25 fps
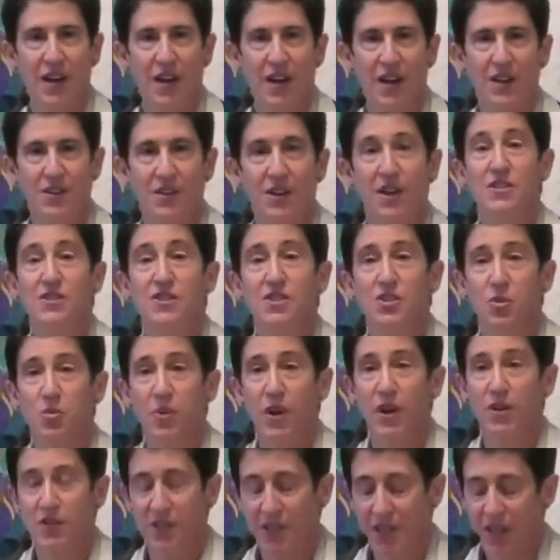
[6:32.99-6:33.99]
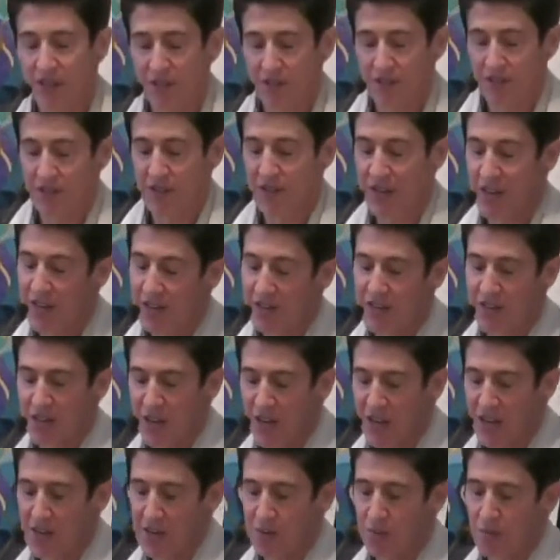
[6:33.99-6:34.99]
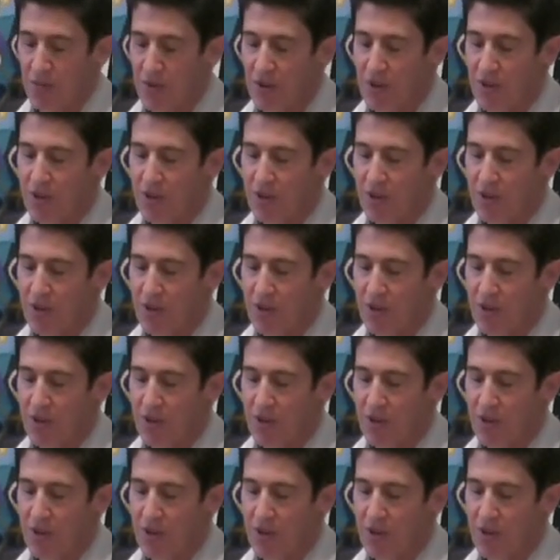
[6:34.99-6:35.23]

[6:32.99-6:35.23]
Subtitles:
and us surrounding it, the Eitz Chaim,